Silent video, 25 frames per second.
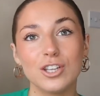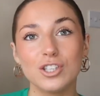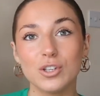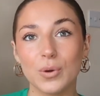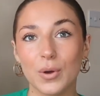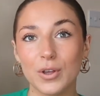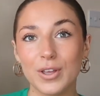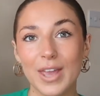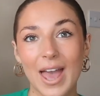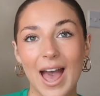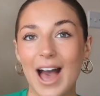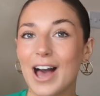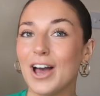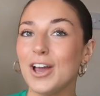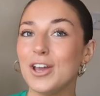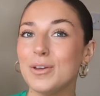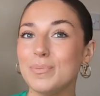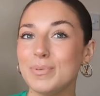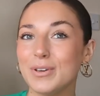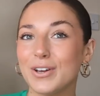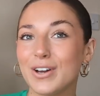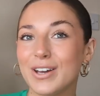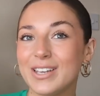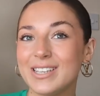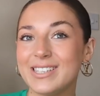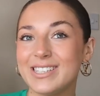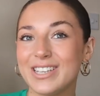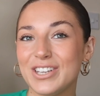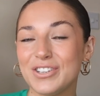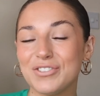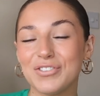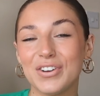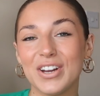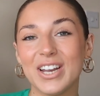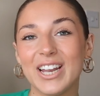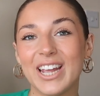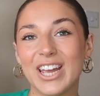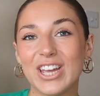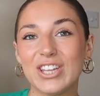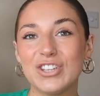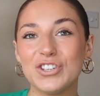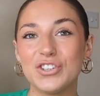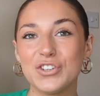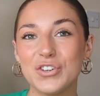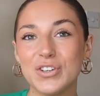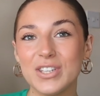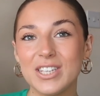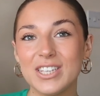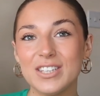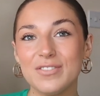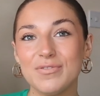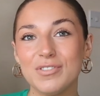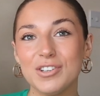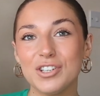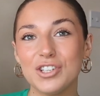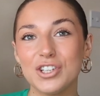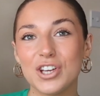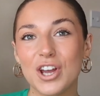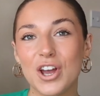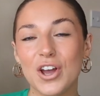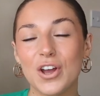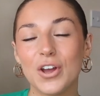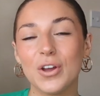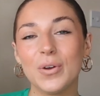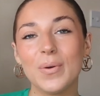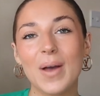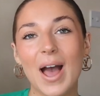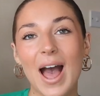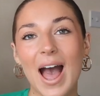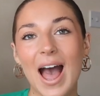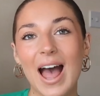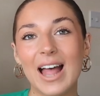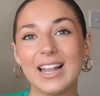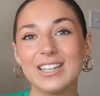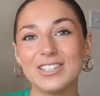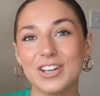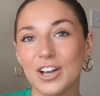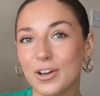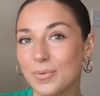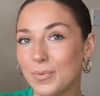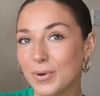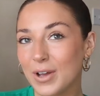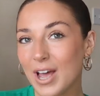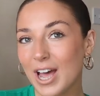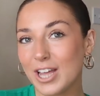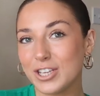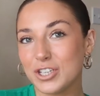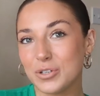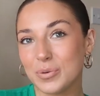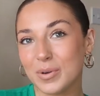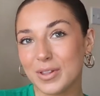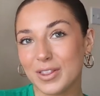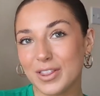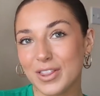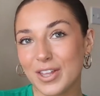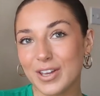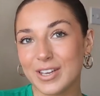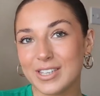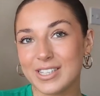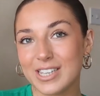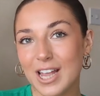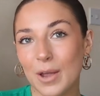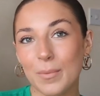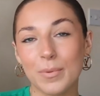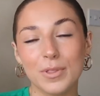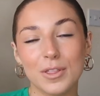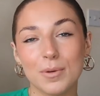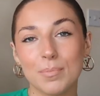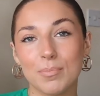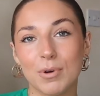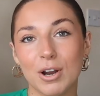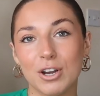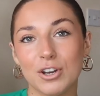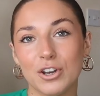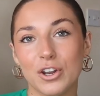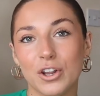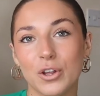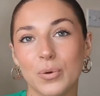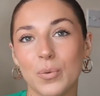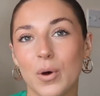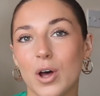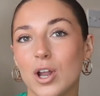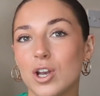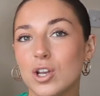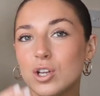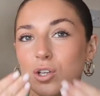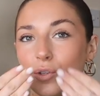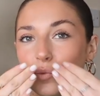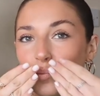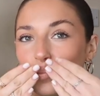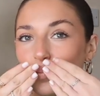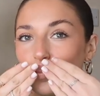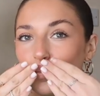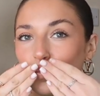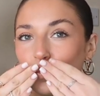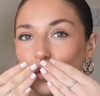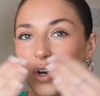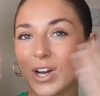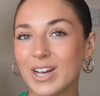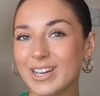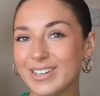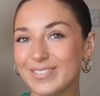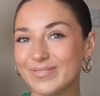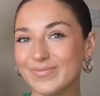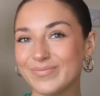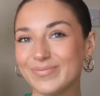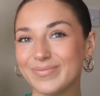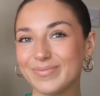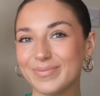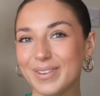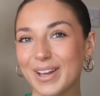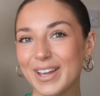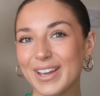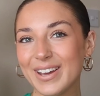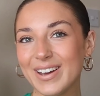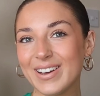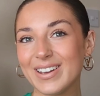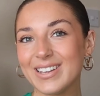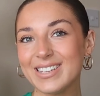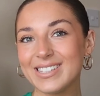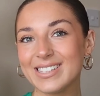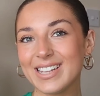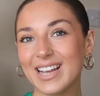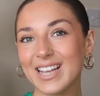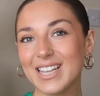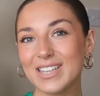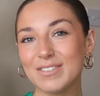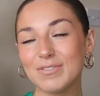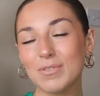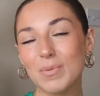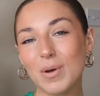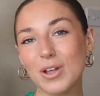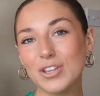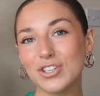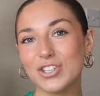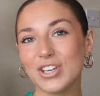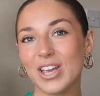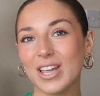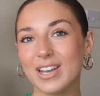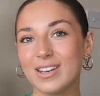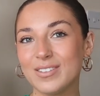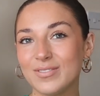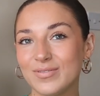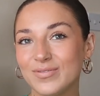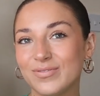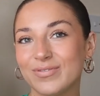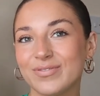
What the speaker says: So yeah, I hope you guys did really enjoy this video, and I will catch you on Thursday with a brand new one. Bye guys, thanks for watching.